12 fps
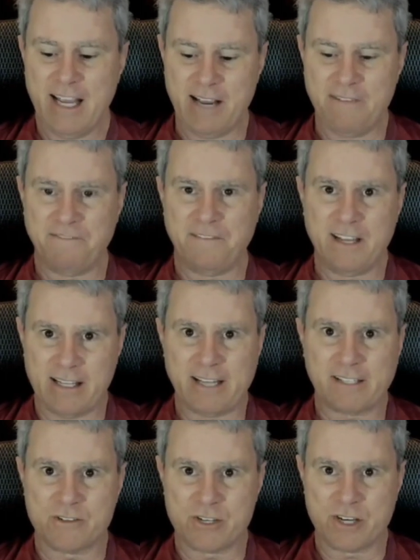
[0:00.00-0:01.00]
if the
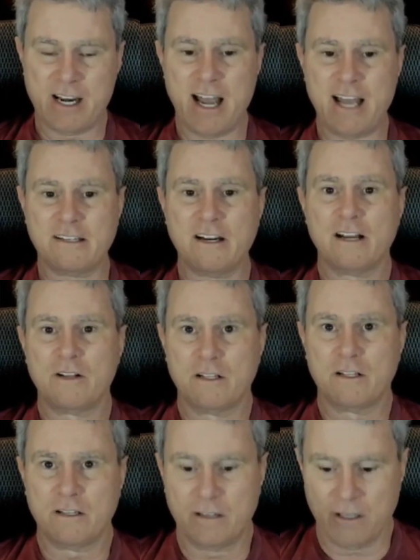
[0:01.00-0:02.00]
electors cannot
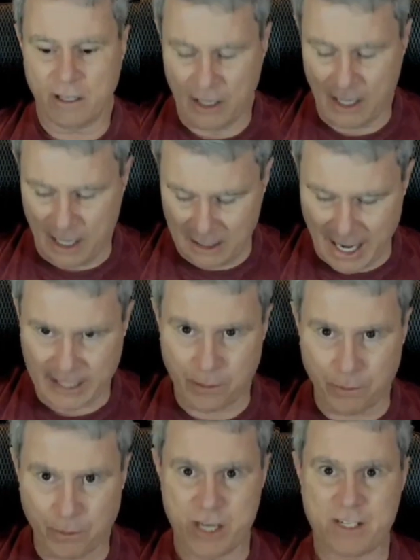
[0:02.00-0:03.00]
elect a
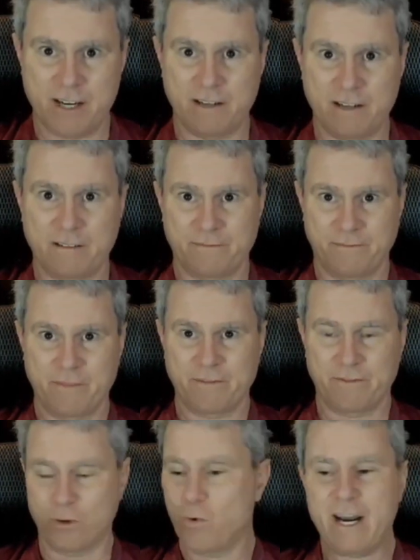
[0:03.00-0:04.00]
president
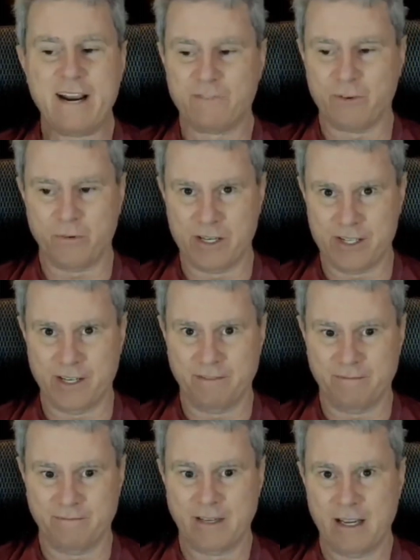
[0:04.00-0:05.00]
for whatever reason,
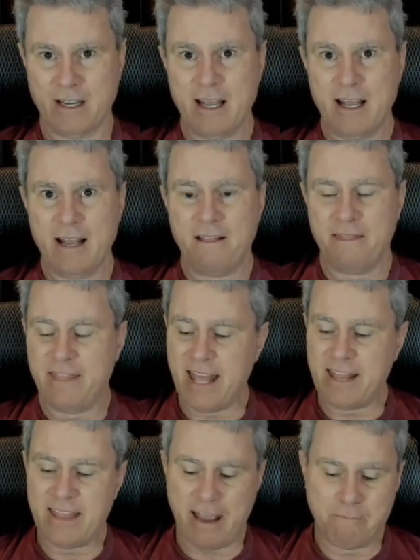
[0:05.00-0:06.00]

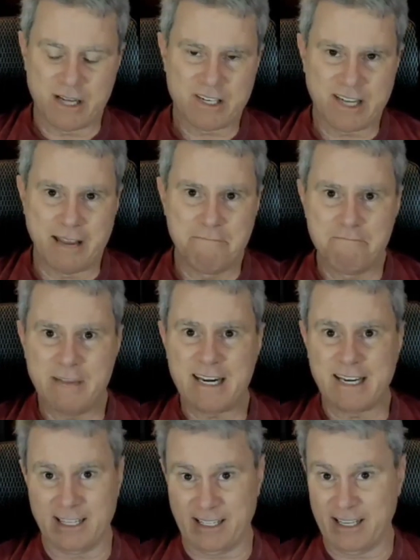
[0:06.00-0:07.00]
then they must
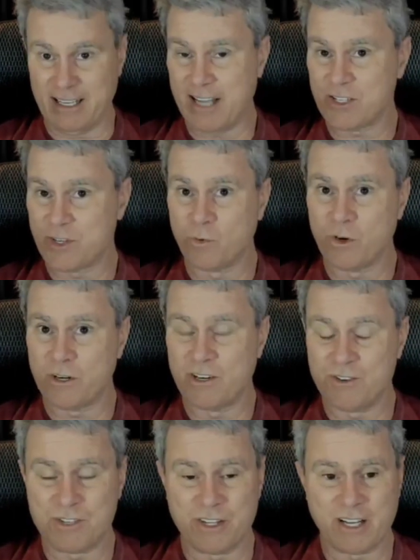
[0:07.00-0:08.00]
immediately, that's the word
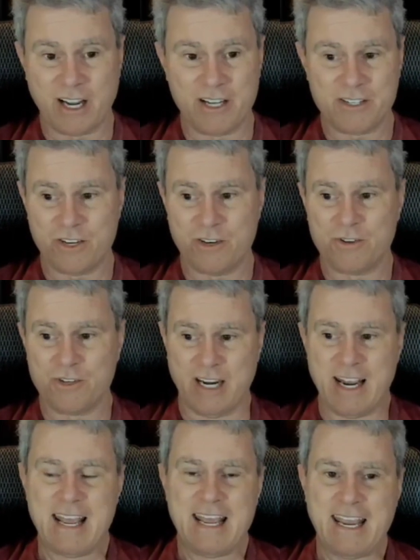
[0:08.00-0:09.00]
used in the Constitution,
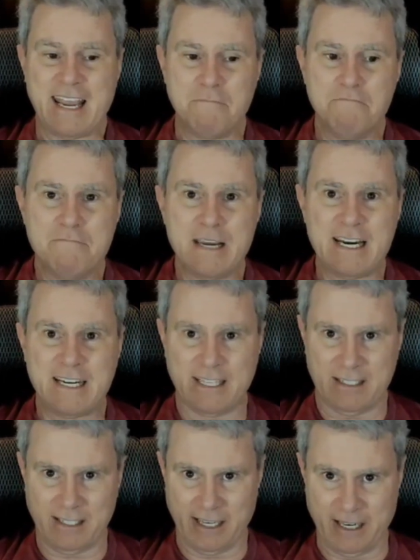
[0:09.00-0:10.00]

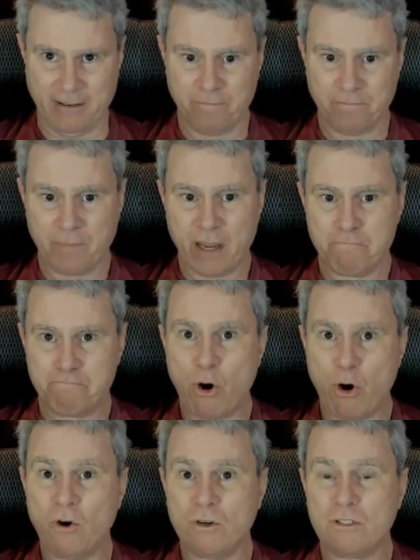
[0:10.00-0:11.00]
immediately
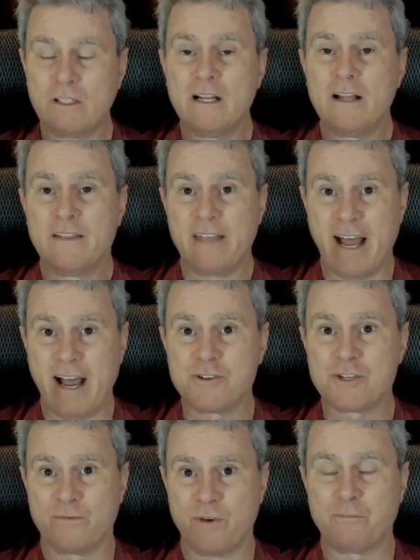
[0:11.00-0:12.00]
poll the
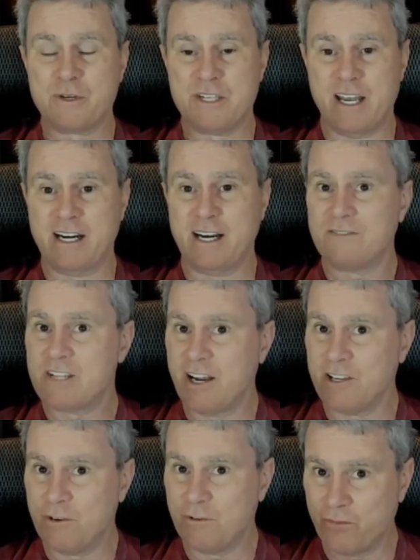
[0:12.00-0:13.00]
House of Representatives. Now,
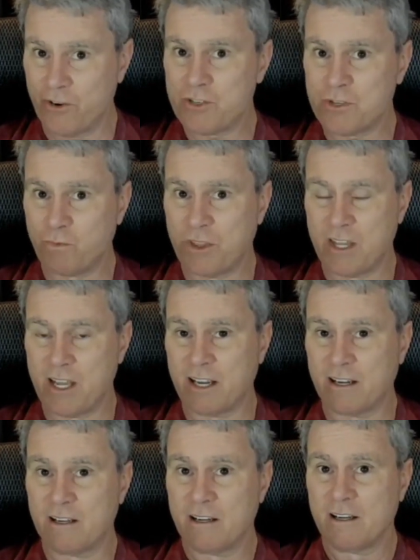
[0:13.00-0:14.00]
you first would think,